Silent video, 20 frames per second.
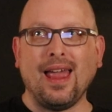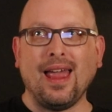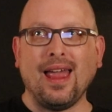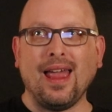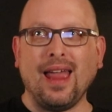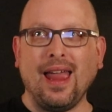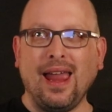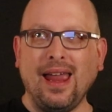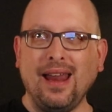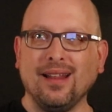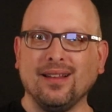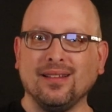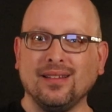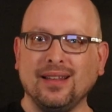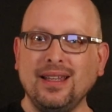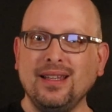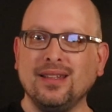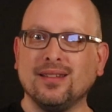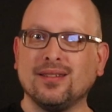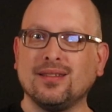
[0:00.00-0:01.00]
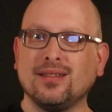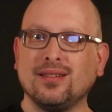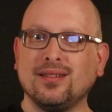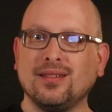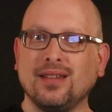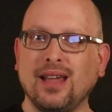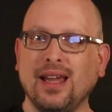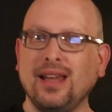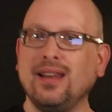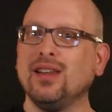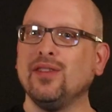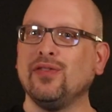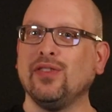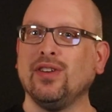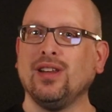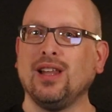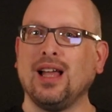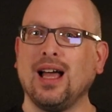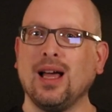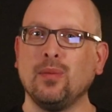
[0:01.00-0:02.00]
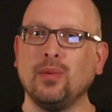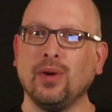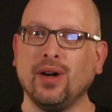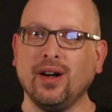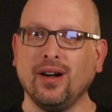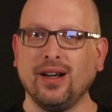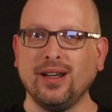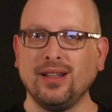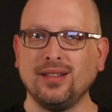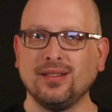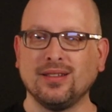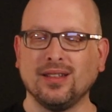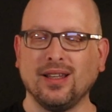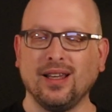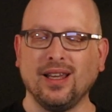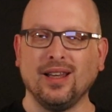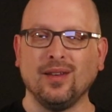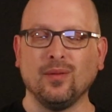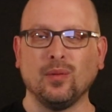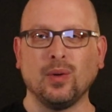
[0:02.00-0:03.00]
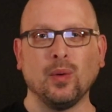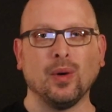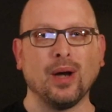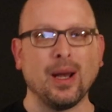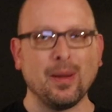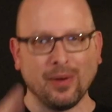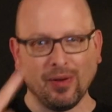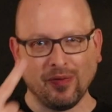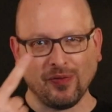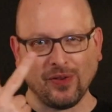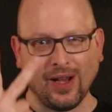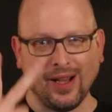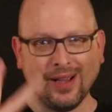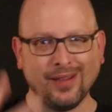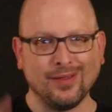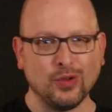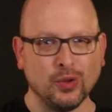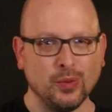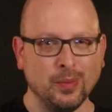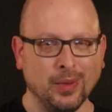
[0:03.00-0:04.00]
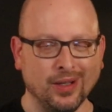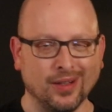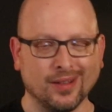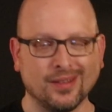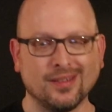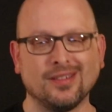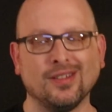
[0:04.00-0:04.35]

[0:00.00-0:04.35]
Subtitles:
eight, at least eight different libraries, and we were able to find two books.